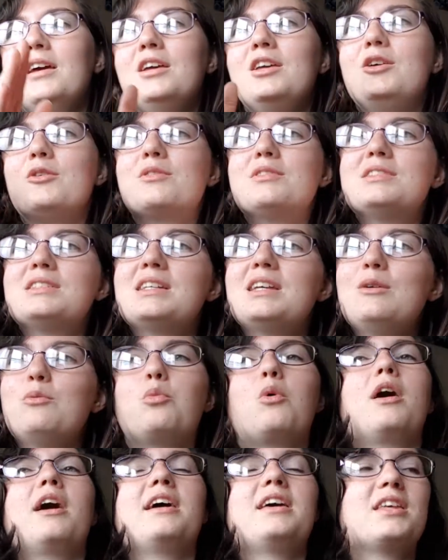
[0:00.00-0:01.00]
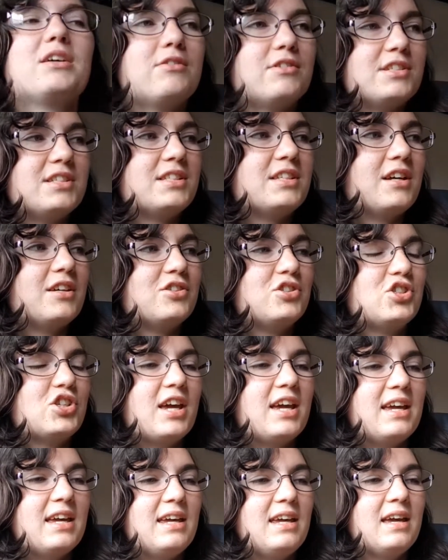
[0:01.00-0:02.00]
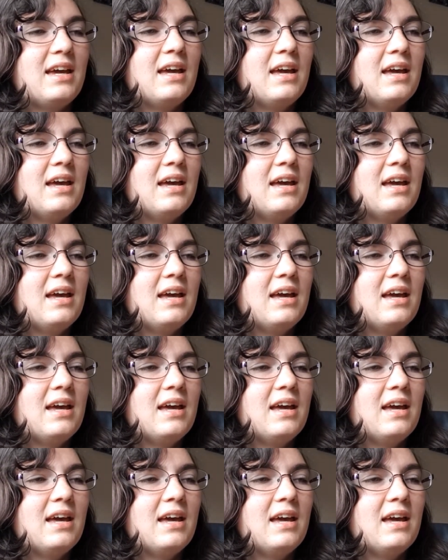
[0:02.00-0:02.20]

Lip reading: You can see why there is such a